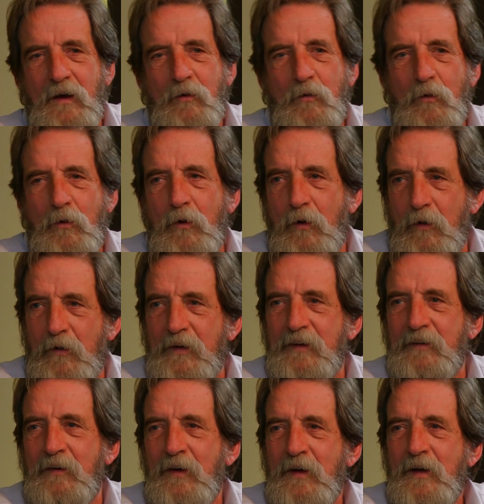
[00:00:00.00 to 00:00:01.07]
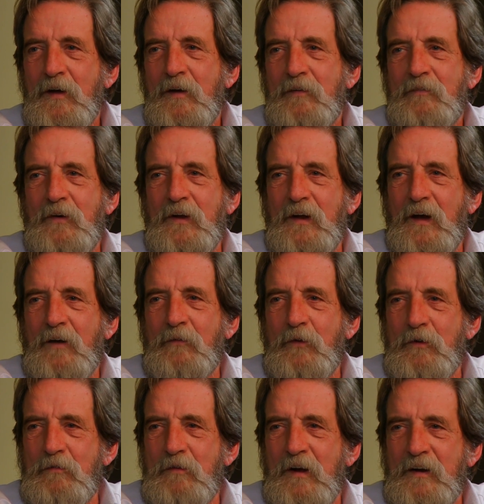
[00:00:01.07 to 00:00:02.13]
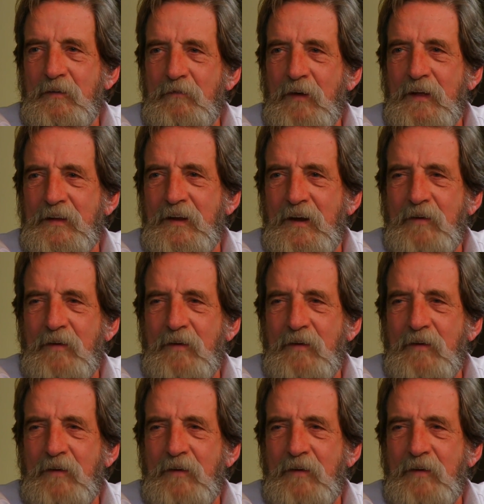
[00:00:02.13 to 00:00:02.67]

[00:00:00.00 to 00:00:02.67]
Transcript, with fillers: alcoholic but I wouldn't recommend it.